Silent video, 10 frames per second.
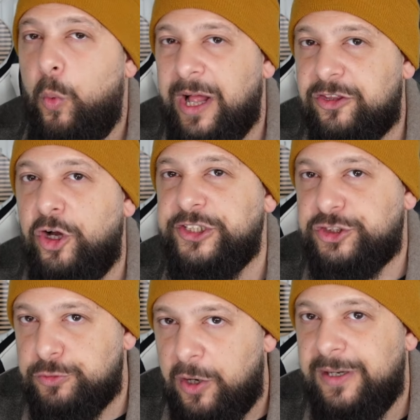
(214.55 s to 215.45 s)
What a
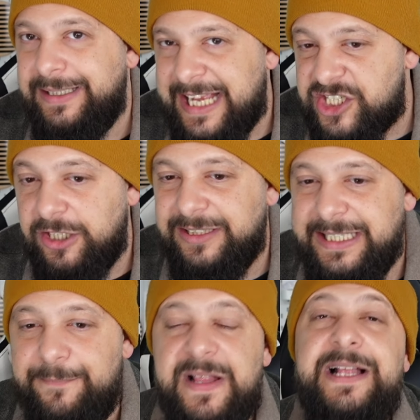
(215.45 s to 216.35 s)
strong national
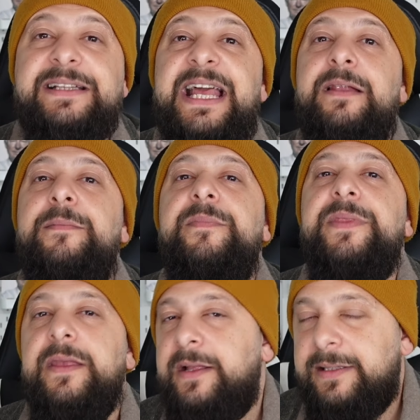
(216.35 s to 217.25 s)
team. Then
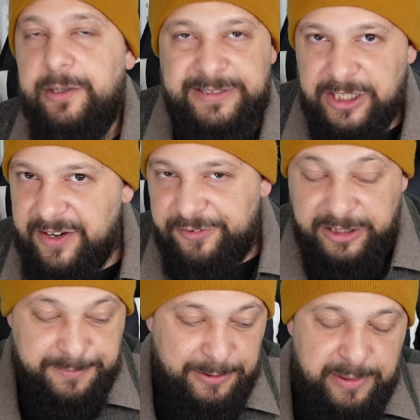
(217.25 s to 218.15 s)
there is a
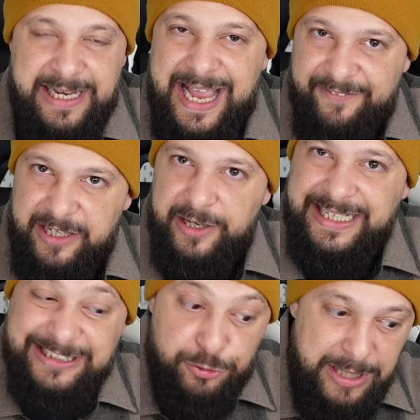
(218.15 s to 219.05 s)
difference between having an
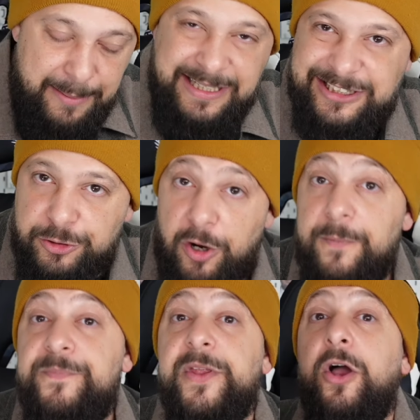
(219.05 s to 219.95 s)
extremely
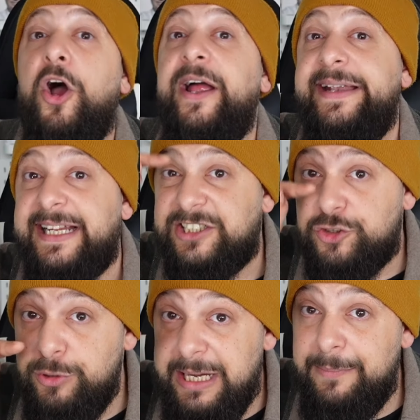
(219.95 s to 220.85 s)
strong and
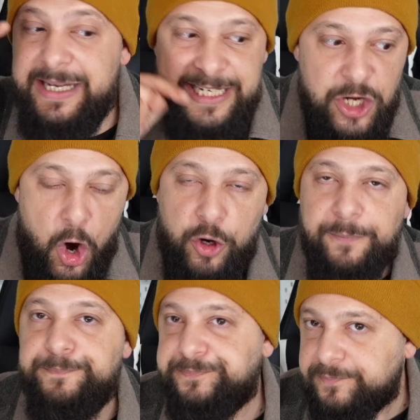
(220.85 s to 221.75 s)
extremely young
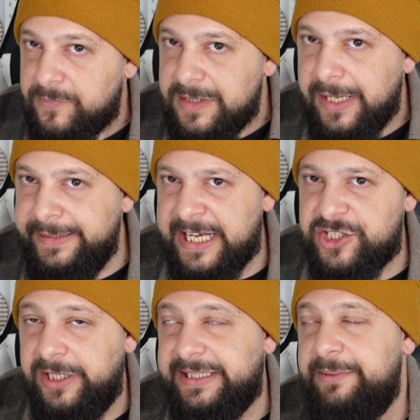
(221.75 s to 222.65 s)

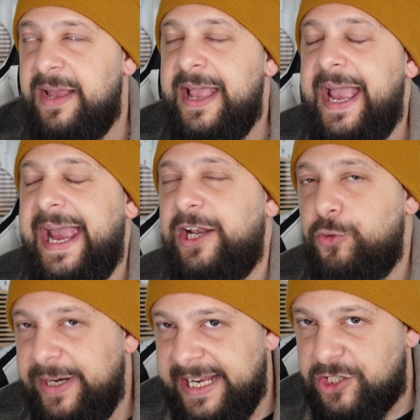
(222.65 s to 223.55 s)
national team and
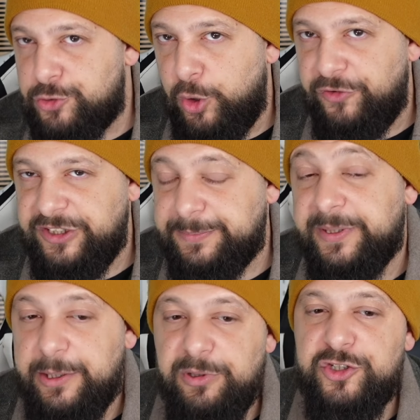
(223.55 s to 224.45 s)
winning trophies,
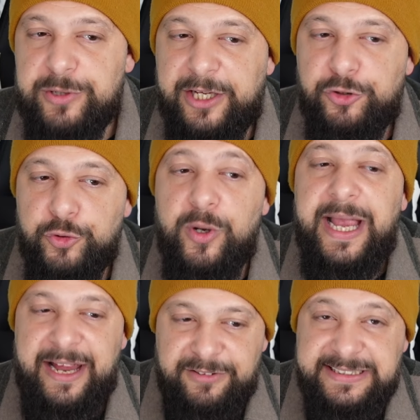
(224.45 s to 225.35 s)
but they will try to do
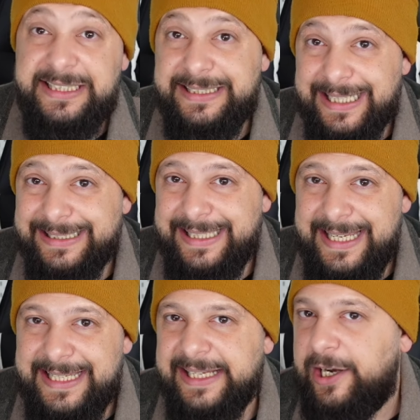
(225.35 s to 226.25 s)
everything that they
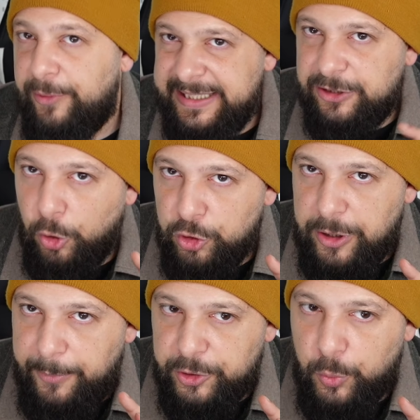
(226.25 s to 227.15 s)
can. I already told you
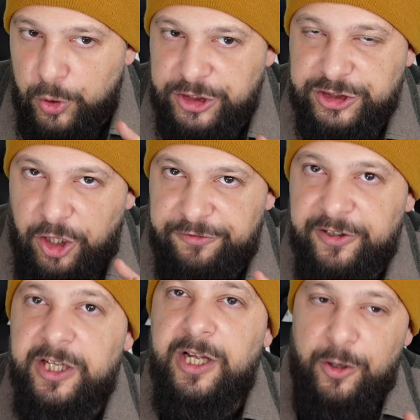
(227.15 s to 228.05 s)
about the words of
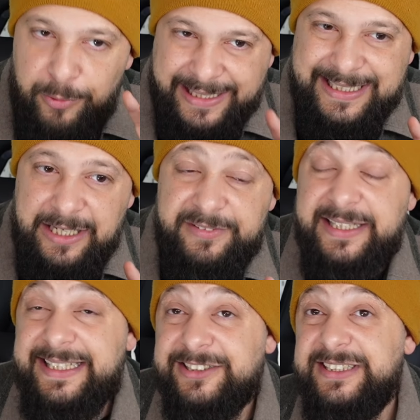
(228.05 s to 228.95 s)
Radcliffe
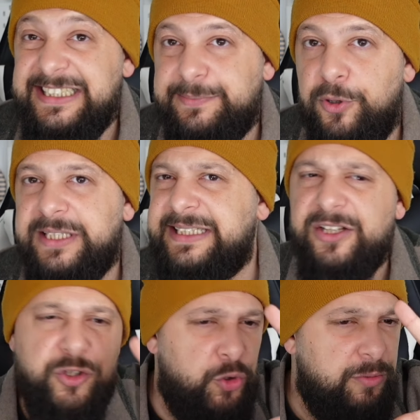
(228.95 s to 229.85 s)
that yesterday spoke. He
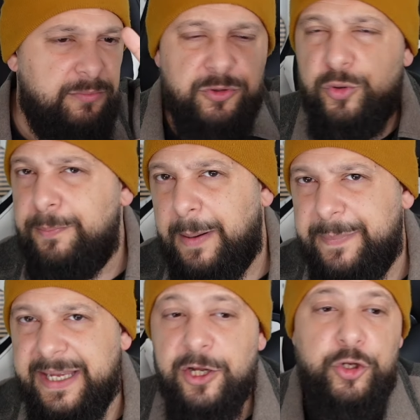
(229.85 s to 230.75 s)
said no to
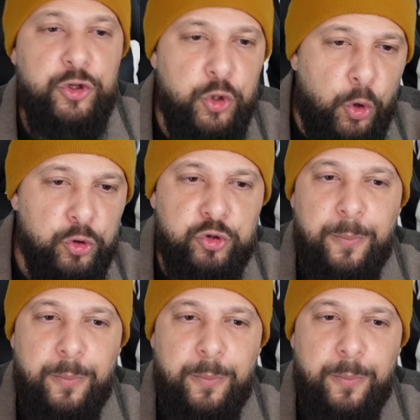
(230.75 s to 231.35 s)
Mbappe, no to